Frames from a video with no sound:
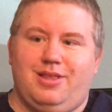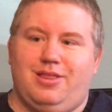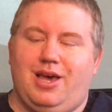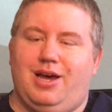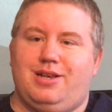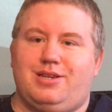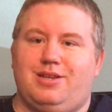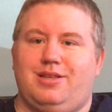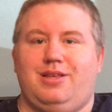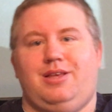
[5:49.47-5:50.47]
that
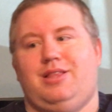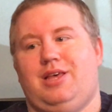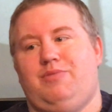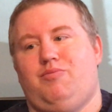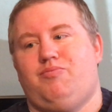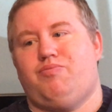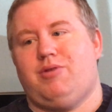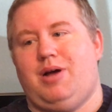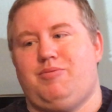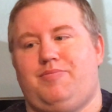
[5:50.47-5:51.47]
they
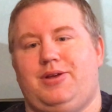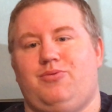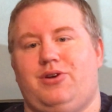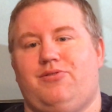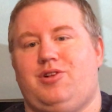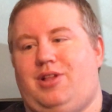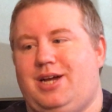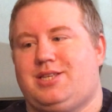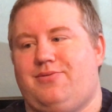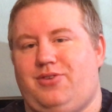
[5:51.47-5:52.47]
probably would have
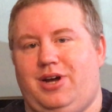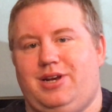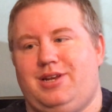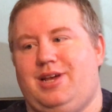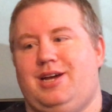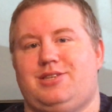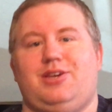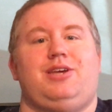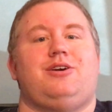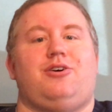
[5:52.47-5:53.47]
classified it as
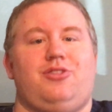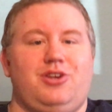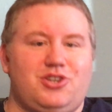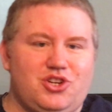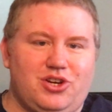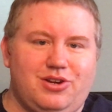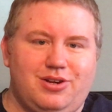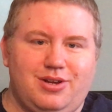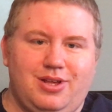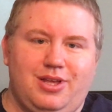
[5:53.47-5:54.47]
a
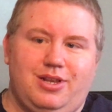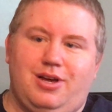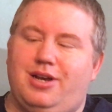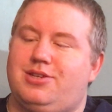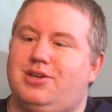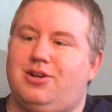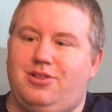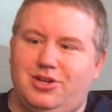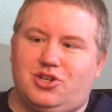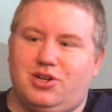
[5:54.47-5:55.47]
collision, not as a
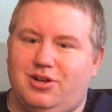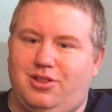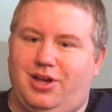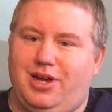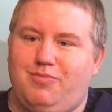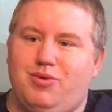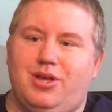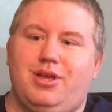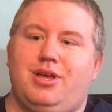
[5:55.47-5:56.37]
collision claim,